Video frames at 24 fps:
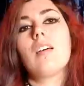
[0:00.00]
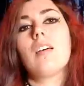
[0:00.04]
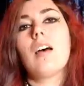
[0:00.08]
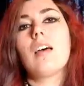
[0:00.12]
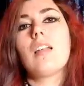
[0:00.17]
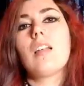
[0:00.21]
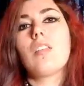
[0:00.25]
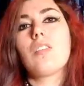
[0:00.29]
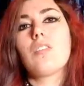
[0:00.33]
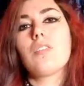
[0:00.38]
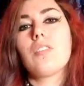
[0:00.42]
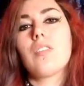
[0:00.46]

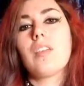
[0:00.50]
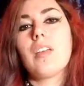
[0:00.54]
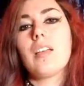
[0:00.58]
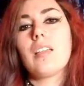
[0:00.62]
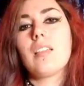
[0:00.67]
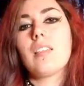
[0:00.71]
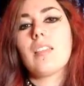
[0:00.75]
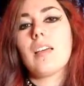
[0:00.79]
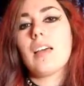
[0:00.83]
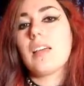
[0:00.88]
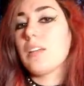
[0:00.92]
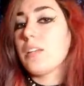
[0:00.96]
Another
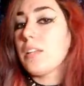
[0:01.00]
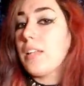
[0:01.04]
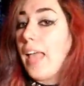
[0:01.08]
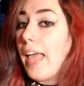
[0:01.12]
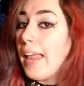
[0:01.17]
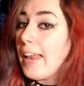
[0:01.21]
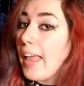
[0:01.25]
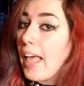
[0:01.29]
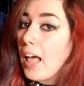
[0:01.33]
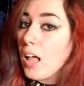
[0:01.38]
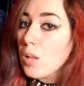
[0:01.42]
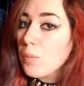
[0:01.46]
thing that
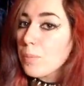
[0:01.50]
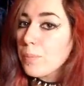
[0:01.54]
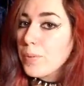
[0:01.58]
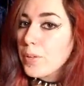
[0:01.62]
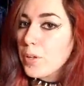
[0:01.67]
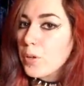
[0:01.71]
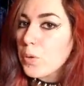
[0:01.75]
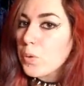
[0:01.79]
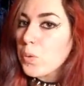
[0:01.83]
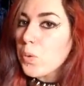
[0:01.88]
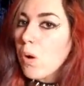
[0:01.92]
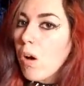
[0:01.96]
can help
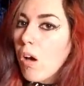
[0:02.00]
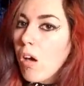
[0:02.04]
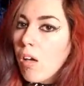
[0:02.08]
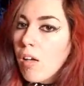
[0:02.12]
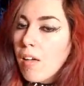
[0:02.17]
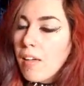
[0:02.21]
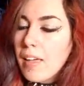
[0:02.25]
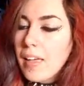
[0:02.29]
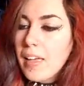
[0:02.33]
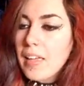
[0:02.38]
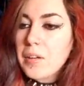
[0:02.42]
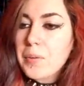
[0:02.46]
you
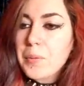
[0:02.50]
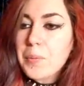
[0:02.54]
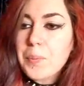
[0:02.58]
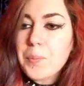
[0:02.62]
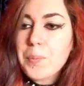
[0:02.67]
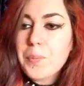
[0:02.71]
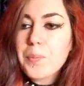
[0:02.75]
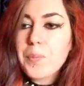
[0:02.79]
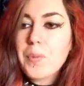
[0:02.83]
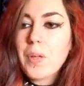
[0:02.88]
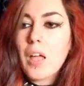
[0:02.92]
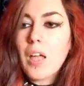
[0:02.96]
in
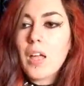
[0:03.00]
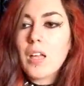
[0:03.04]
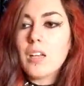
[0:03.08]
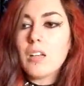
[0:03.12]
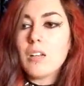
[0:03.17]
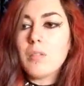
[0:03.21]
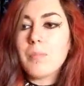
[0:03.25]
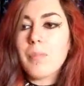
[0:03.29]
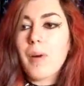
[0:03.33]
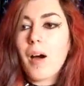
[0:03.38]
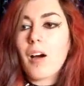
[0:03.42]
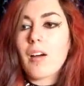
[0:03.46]

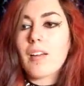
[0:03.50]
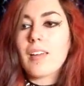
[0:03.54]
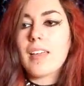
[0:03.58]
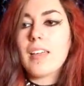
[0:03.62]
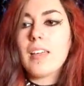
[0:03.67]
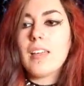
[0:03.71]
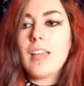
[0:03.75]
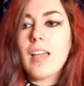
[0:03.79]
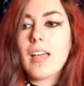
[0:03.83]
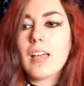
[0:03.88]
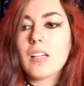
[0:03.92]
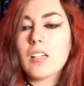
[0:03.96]

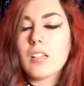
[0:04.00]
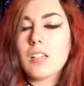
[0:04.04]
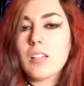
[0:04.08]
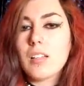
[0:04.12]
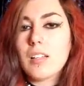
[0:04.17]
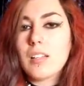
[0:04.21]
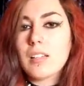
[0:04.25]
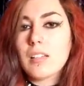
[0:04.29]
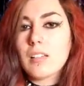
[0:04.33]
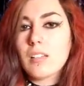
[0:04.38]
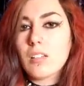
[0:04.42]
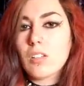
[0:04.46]
barking and
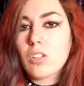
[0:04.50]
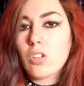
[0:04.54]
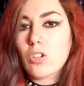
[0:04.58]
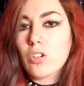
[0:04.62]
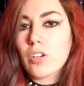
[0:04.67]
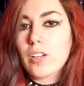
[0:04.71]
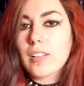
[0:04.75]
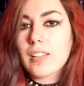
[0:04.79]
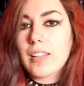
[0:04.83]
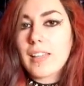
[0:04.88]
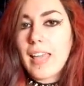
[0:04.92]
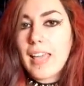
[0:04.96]
in
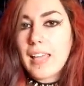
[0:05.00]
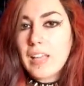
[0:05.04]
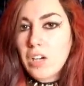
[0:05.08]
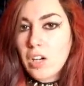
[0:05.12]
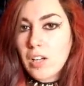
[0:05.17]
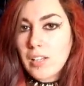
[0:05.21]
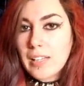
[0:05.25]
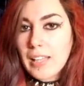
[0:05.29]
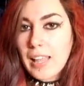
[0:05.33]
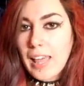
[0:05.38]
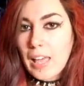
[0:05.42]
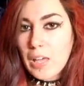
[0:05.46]
learning the
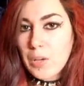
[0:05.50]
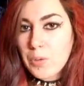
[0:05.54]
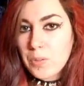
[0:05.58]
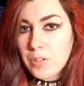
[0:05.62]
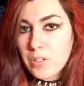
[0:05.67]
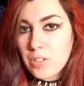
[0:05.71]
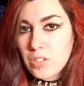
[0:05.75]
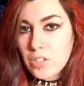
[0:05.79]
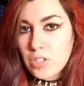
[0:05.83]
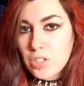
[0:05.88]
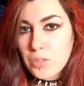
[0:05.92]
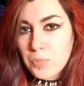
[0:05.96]
canine
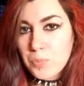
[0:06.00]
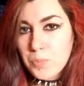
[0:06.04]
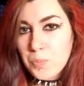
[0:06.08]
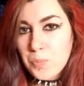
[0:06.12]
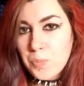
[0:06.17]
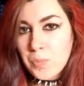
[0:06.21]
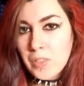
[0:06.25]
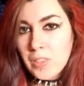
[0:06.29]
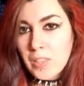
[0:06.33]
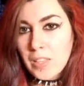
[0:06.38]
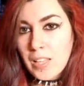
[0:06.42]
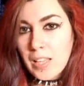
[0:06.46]
language
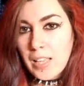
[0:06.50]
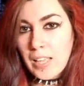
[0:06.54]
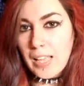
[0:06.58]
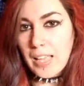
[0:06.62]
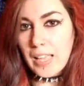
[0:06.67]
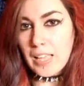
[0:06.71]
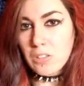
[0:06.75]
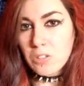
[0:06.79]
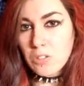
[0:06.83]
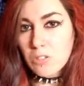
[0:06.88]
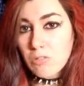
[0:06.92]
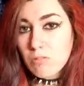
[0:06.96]

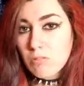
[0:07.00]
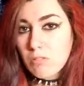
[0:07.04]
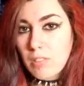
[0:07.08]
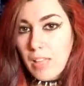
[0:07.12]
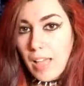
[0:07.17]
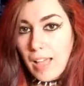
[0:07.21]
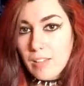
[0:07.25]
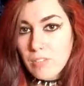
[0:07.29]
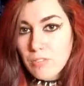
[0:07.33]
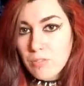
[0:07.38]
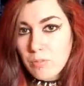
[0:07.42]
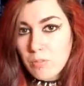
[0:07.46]
is
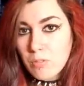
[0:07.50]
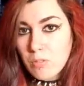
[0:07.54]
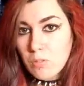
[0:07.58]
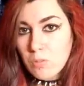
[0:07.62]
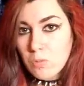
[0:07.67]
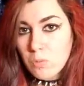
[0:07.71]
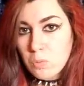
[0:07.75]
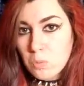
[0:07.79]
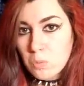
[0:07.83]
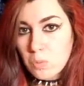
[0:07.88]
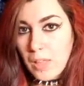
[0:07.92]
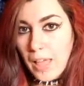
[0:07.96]
to
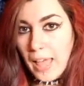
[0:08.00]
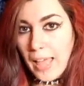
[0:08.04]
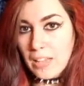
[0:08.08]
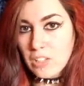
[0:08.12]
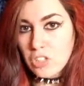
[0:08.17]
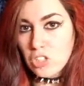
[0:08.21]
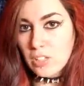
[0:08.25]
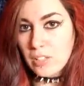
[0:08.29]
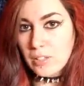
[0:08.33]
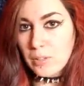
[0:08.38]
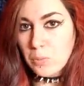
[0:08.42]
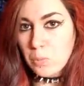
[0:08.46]

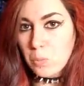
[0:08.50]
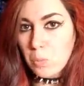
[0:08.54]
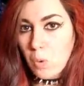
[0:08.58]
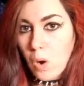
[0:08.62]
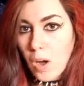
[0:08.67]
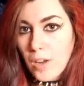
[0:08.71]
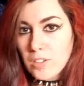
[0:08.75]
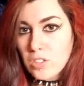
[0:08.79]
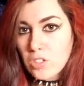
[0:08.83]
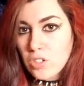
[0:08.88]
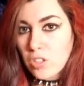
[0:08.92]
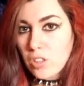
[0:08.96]
actually
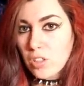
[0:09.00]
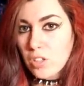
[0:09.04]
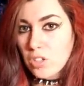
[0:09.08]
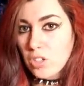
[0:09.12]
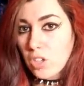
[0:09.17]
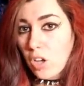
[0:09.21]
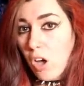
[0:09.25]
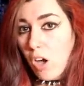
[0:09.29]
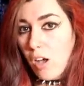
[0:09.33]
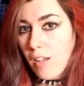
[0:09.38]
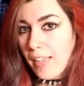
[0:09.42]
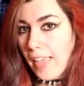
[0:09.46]
watch the
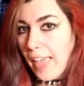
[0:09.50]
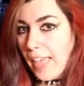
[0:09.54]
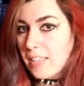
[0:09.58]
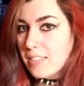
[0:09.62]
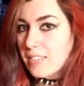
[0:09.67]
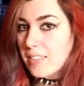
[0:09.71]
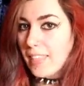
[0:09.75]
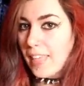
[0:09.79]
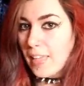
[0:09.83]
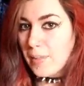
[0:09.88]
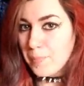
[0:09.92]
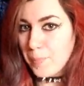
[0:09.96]
dog
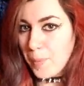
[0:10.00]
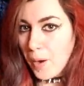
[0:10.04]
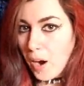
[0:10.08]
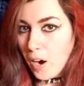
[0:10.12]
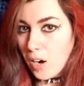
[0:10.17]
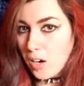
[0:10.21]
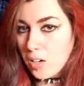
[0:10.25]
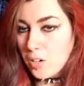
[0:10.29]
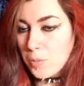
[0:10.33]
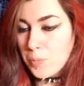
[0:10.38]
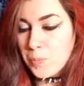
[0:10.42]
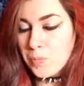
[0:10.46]
as they
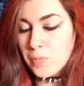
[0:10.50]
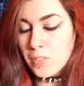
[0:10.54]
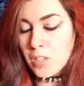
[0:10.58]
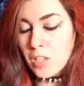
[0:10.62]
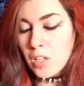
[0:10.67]
bark.